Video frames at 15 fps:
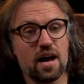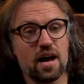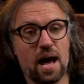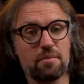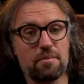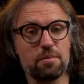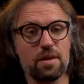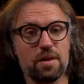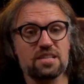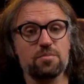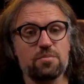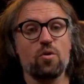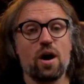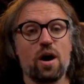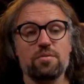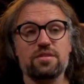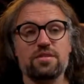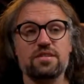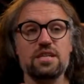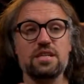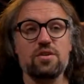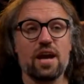I'm going to play some more. I will
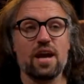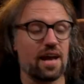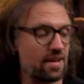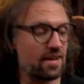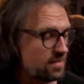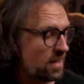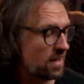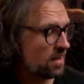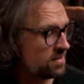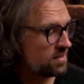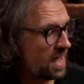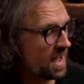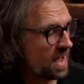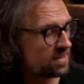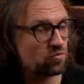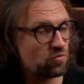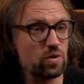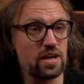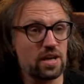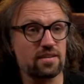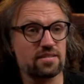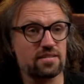see you guys next
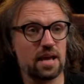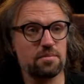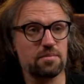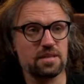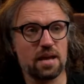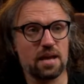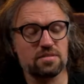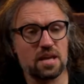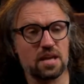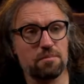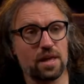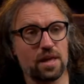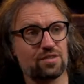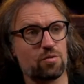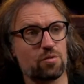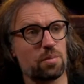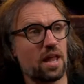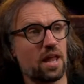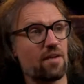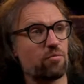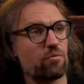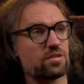week, same time, same place. We'll be
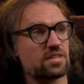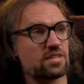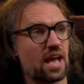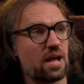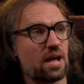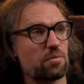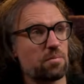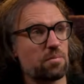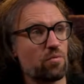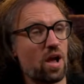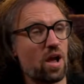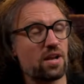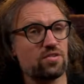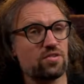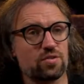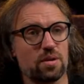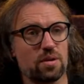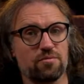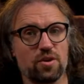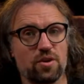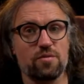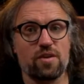live once again with a brand new stream for you.